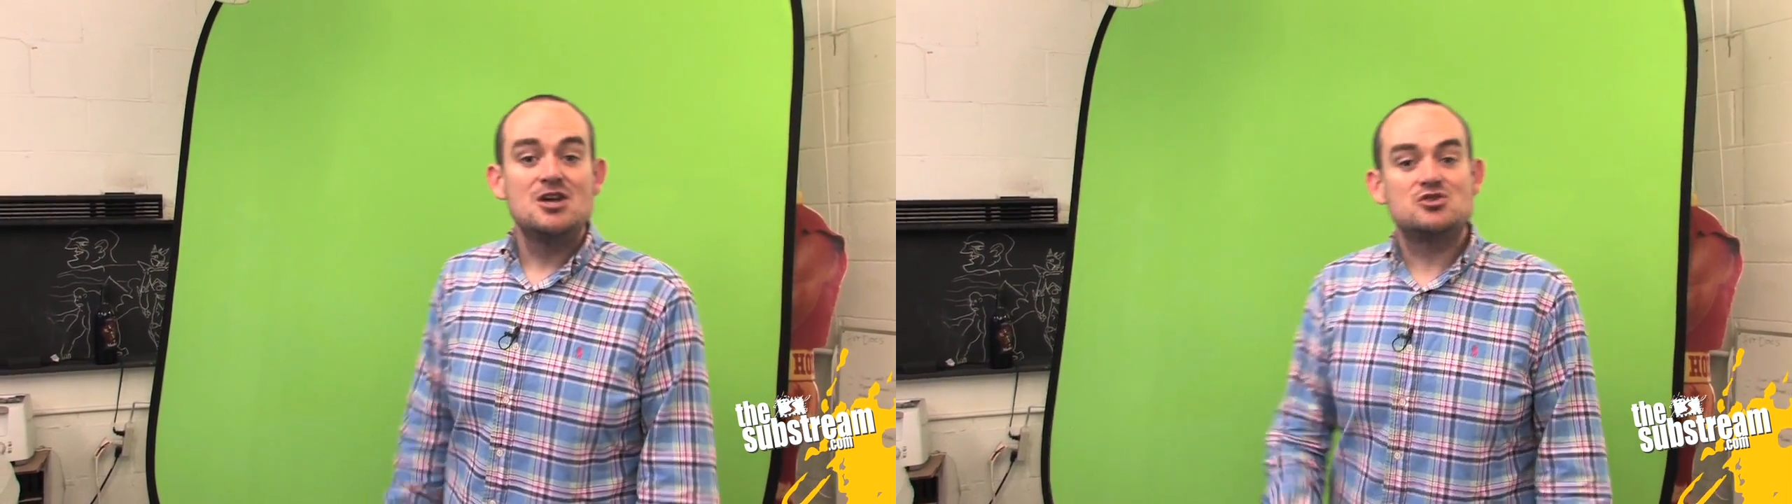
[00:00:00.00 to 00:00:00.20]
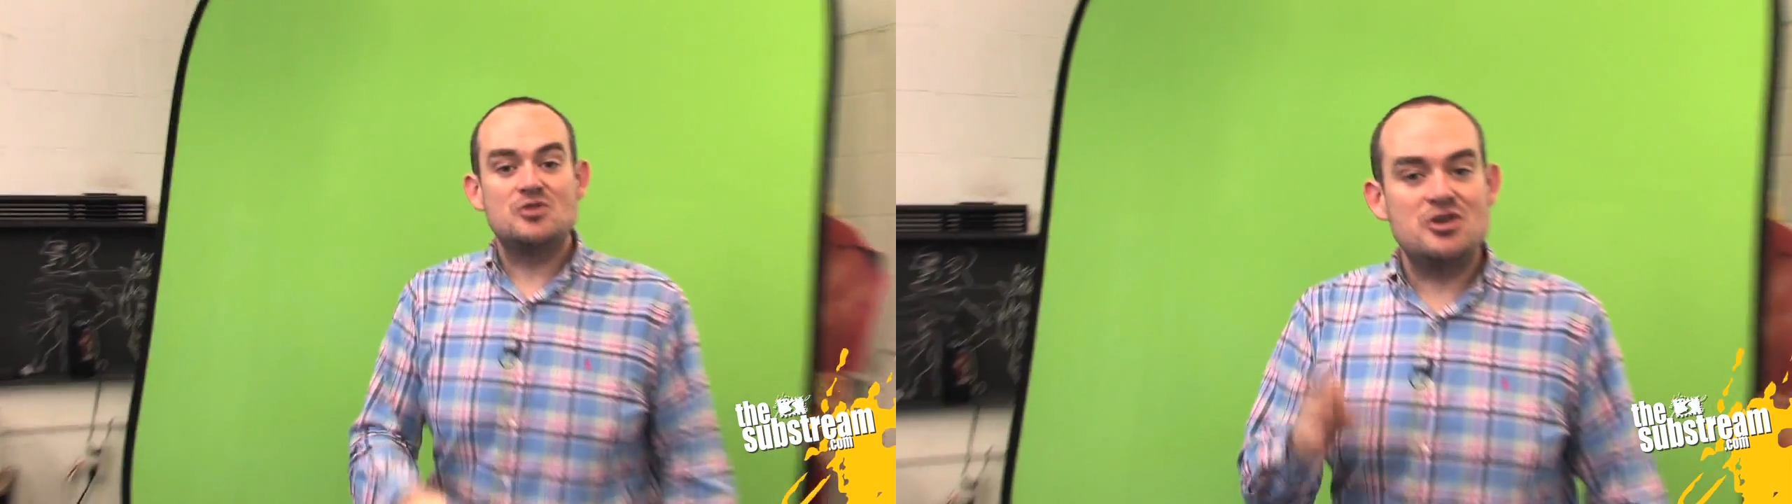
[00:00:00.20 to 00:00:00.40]

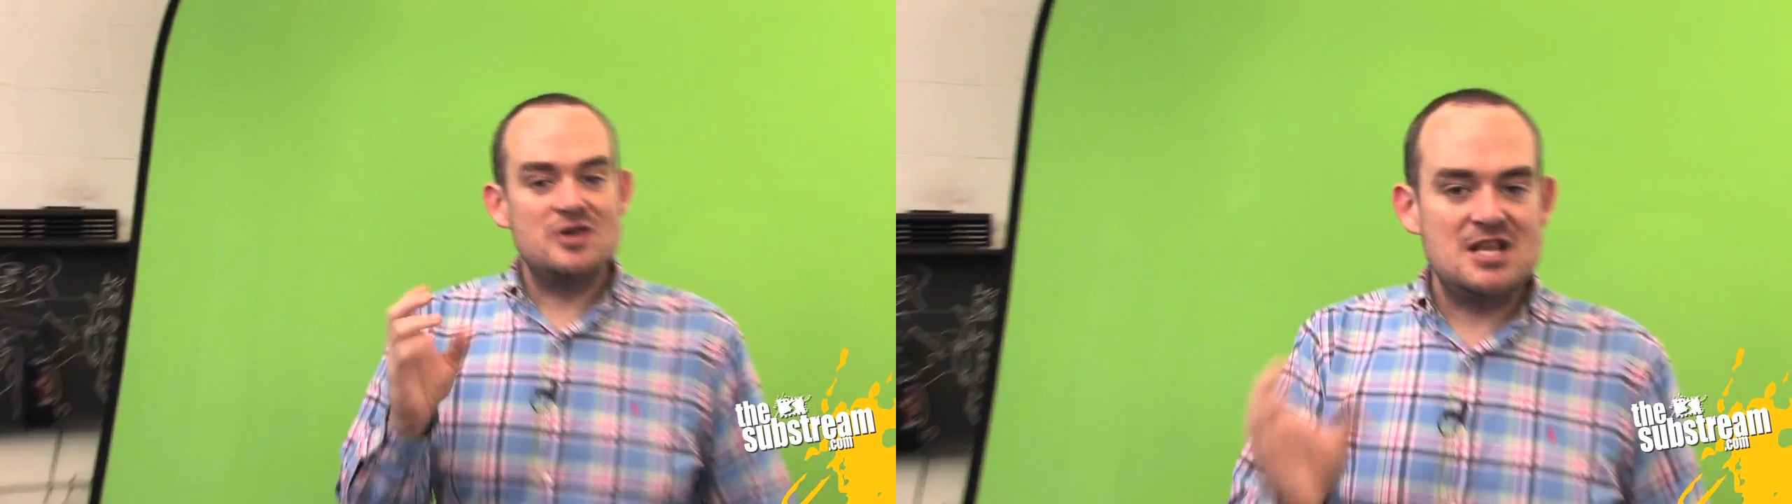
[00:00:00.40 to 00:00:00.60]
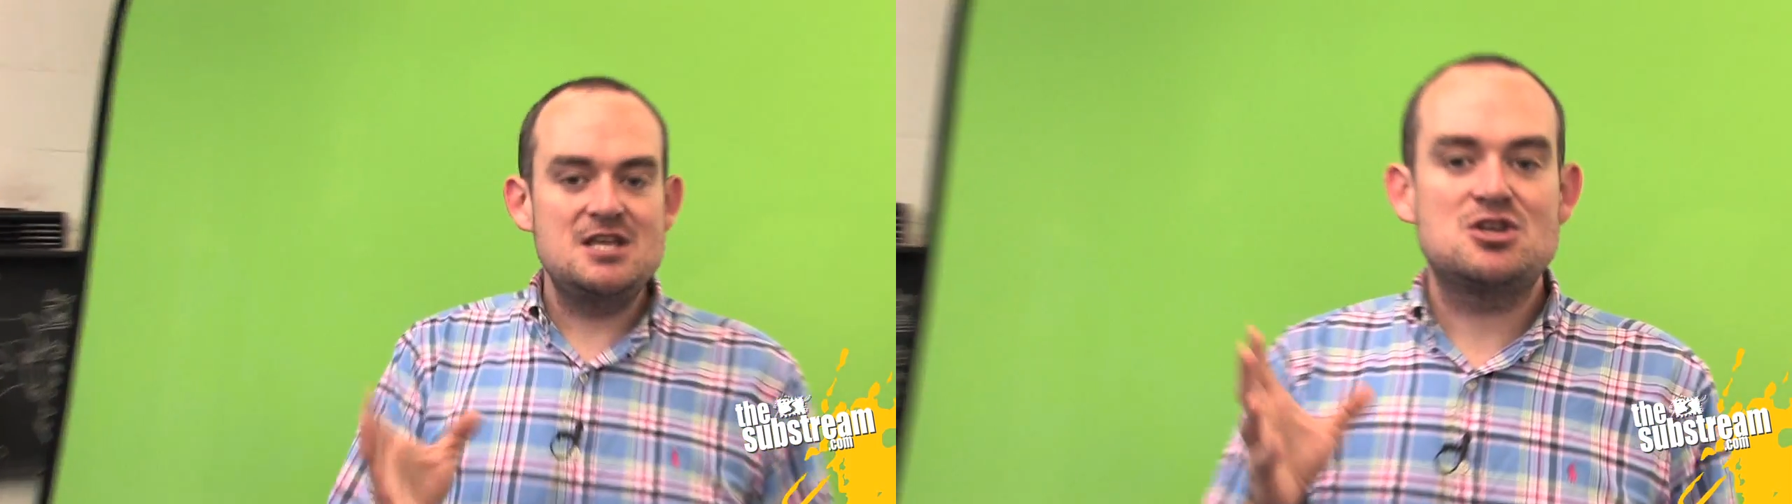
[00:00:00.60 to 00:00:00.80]
so that your
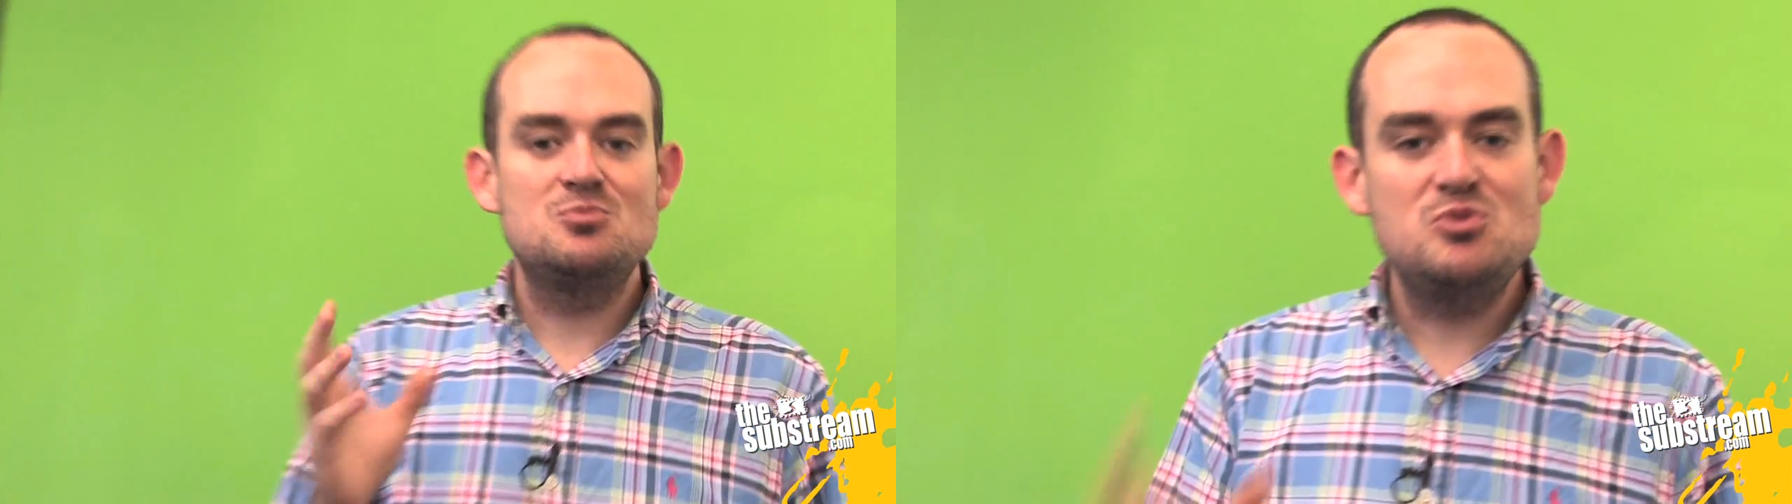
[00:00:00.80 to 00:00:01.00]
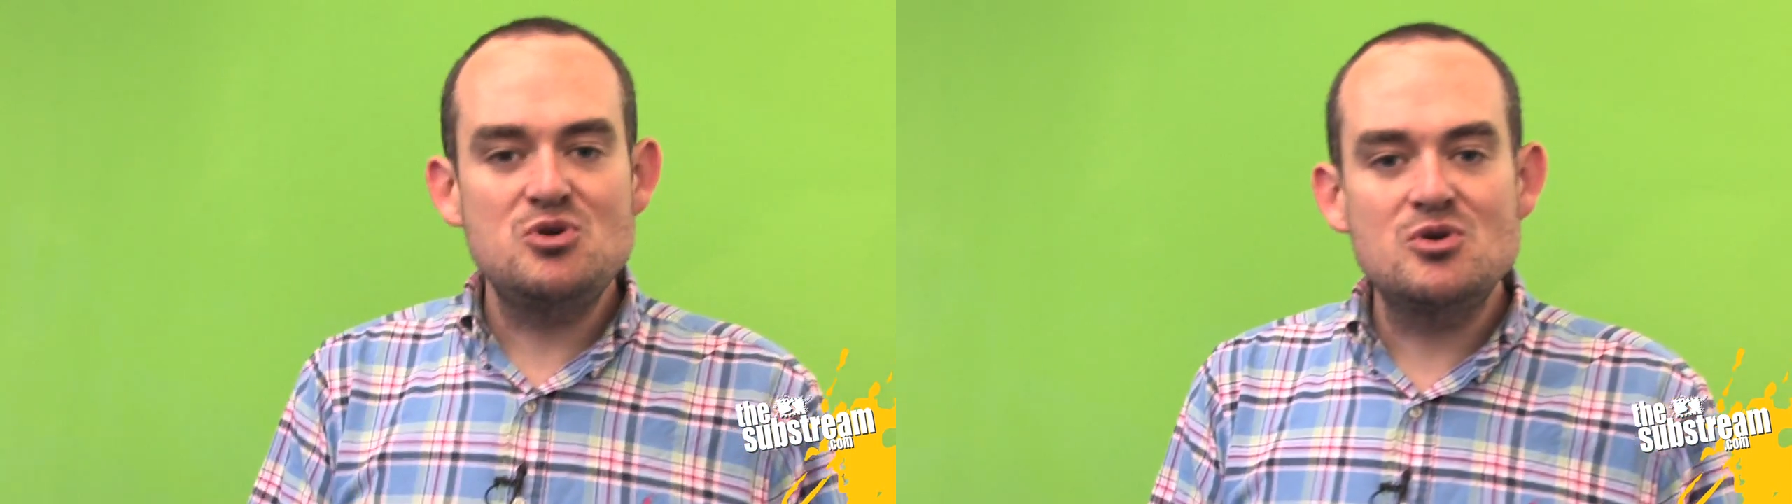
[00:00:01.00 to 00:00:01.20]
idiot
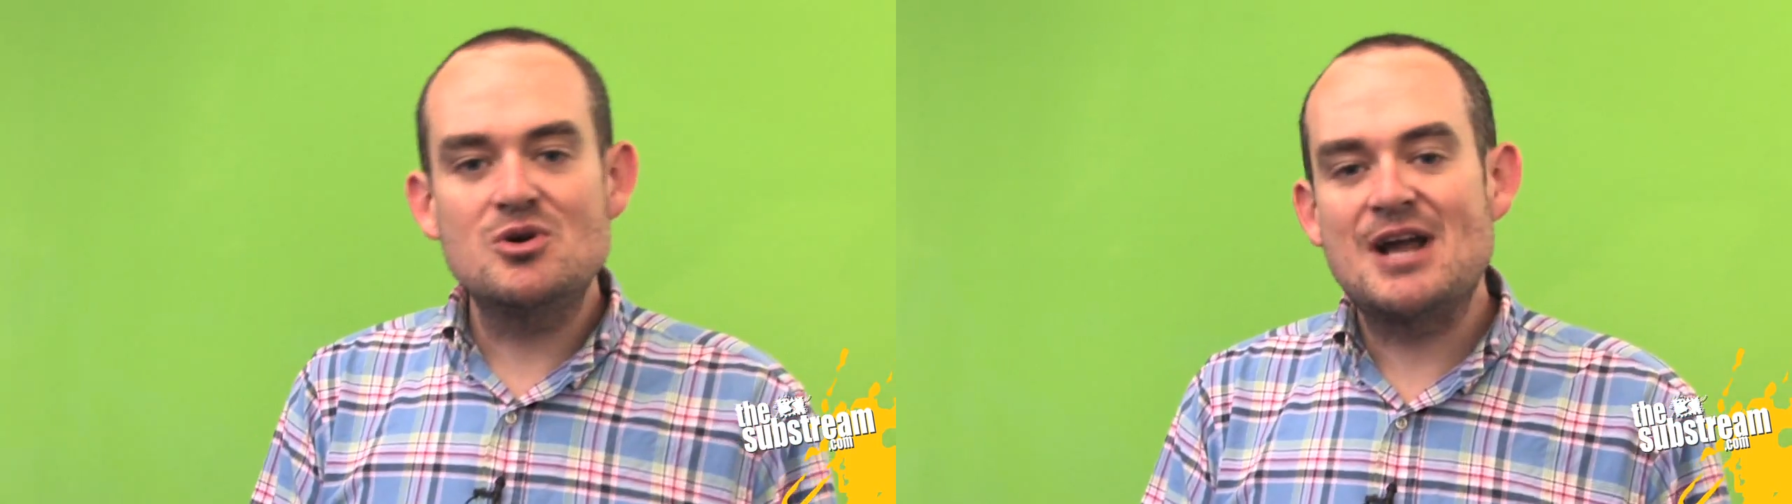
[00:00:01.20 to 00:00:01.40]
computer